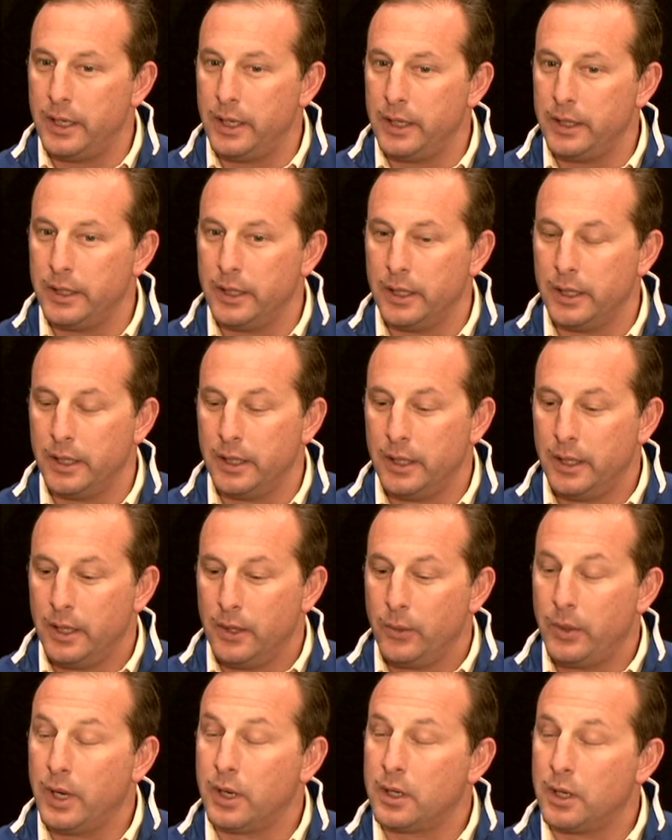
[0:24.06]
a
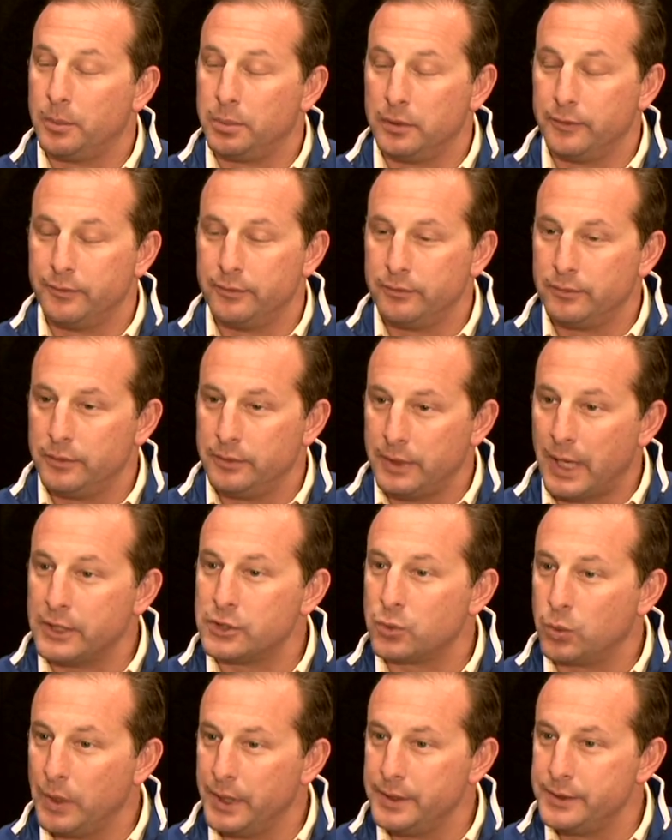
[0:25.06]
couple of
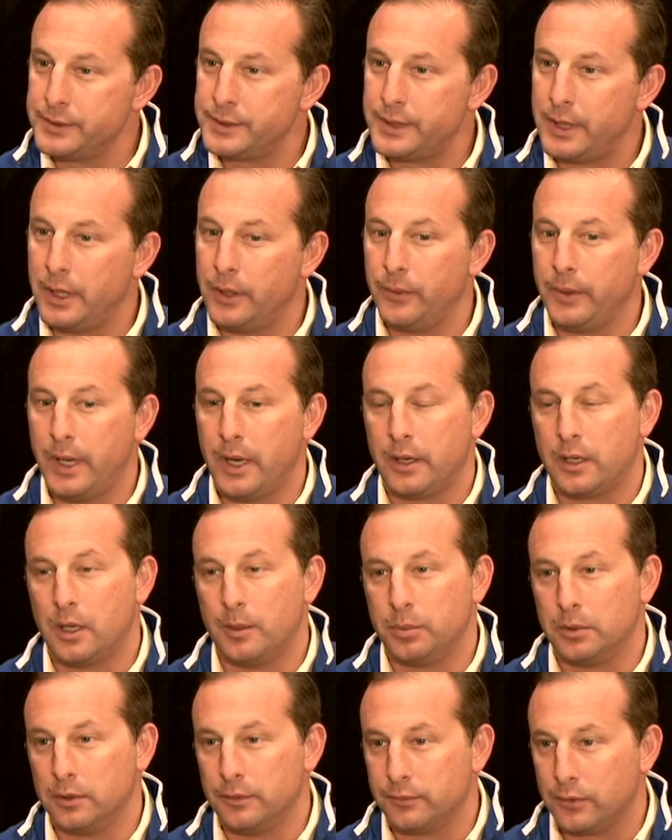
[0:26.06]
nice wins, and we had a
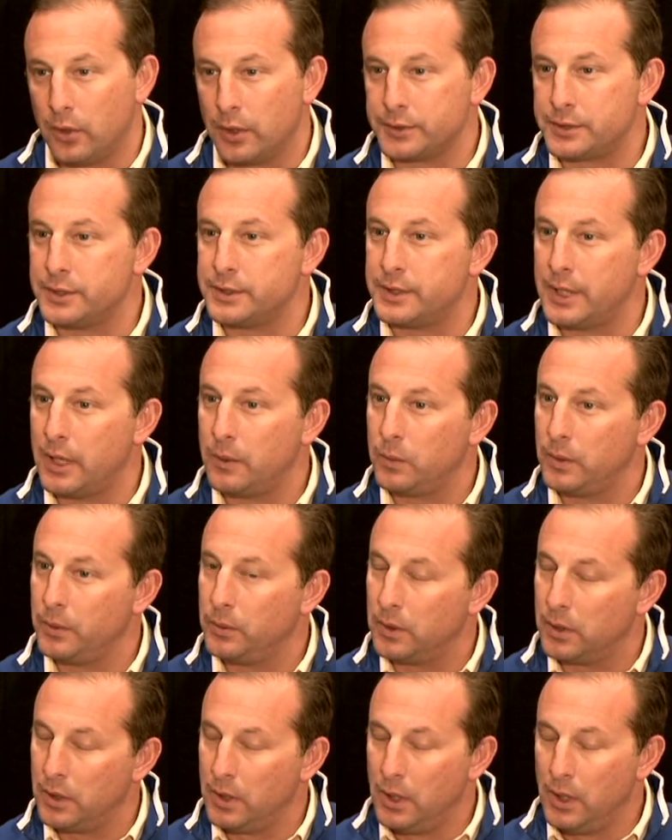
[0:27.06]
couple of losses that we
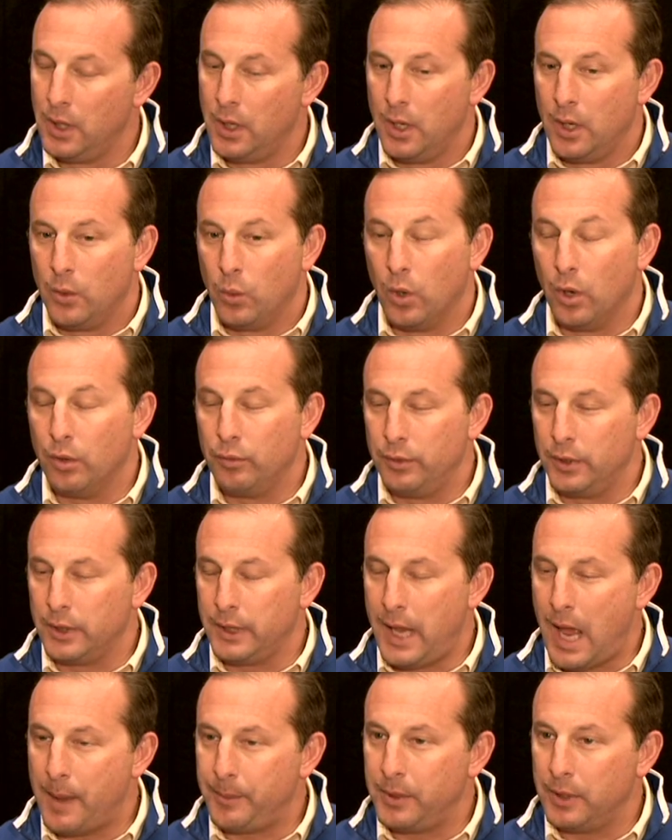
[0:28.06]
weren't
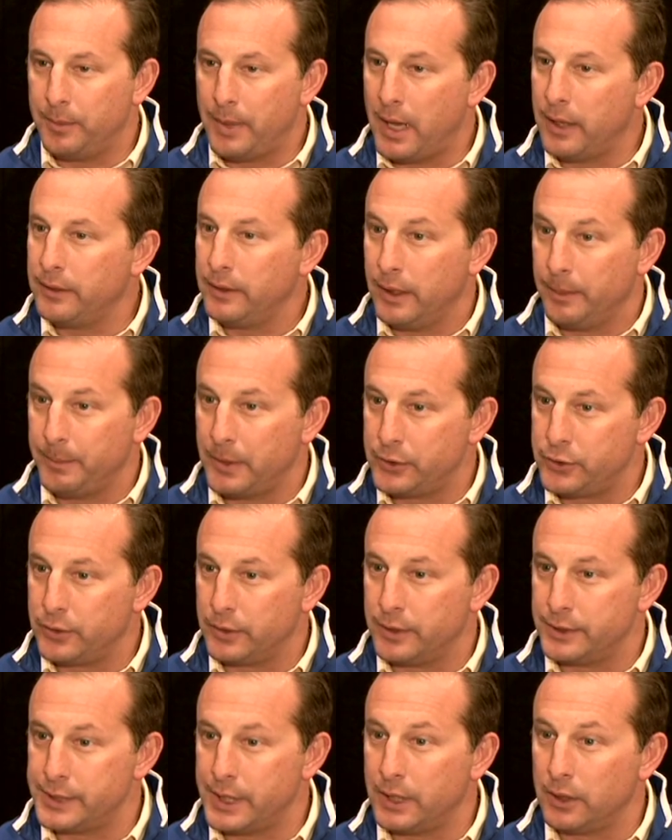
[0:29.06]
really happy about. I'm not sure
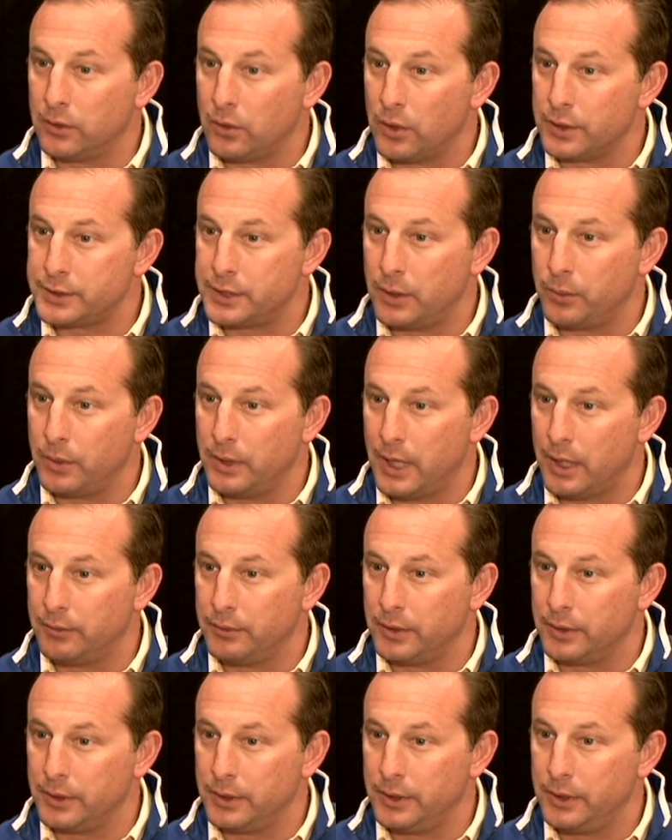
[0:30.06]
there's any loss that we're not
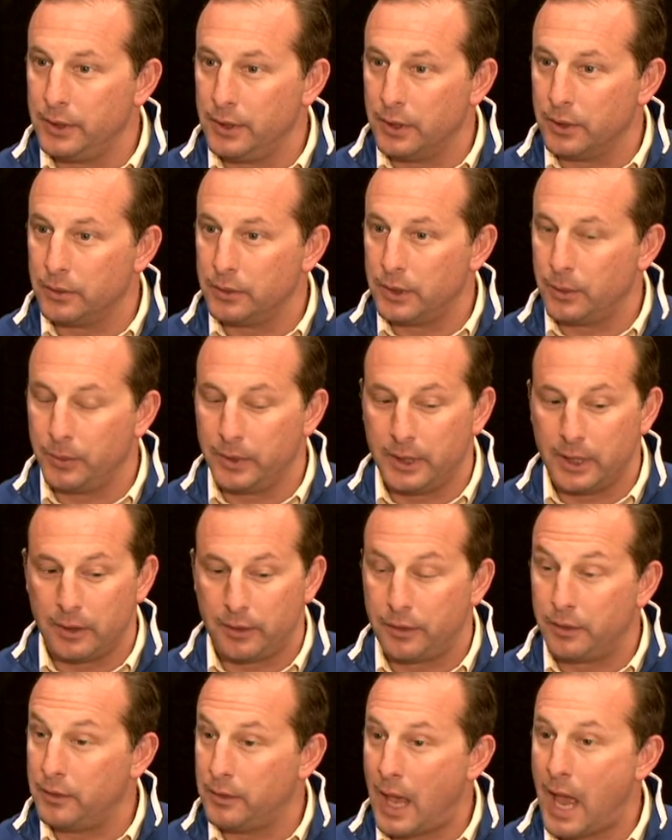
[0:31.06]
really, that we get
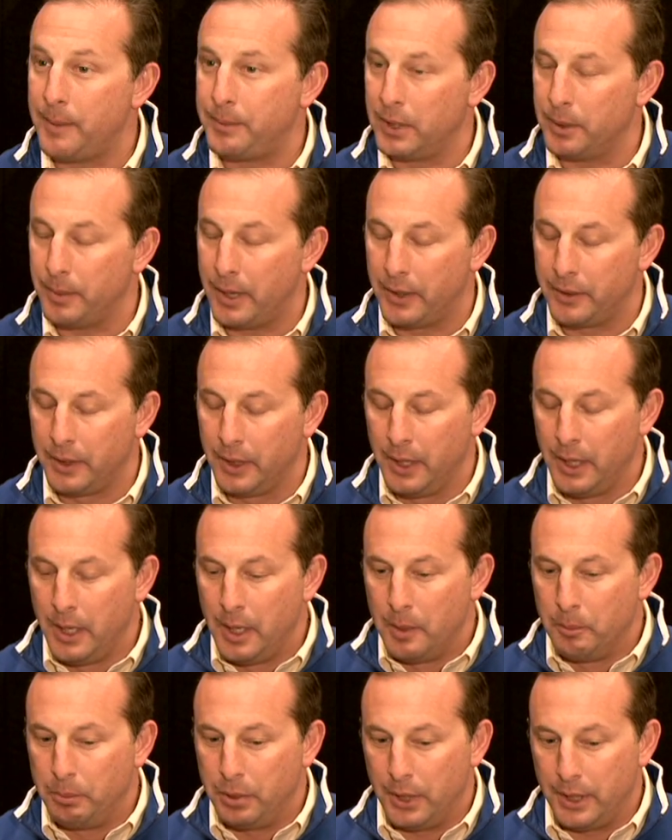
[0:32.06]
happy about.
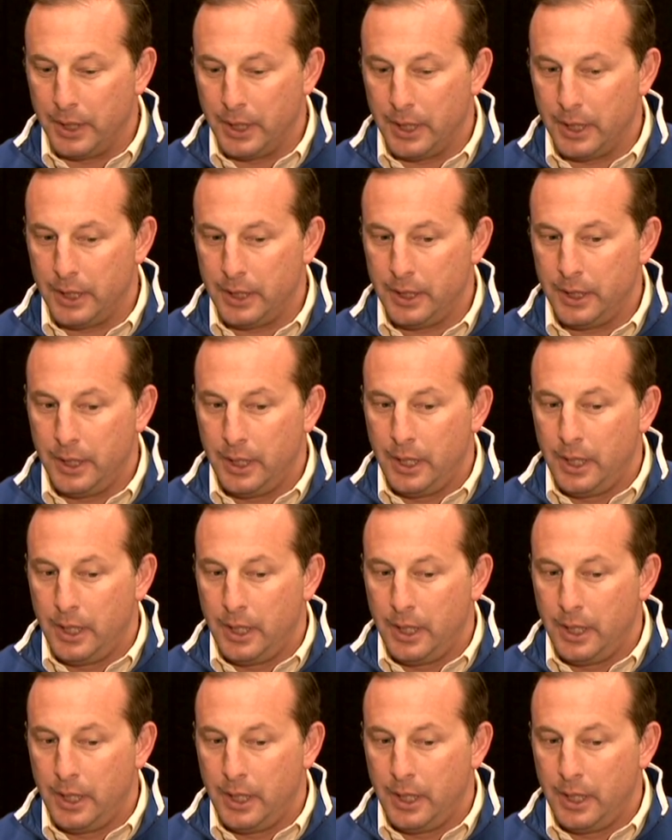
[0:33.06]
But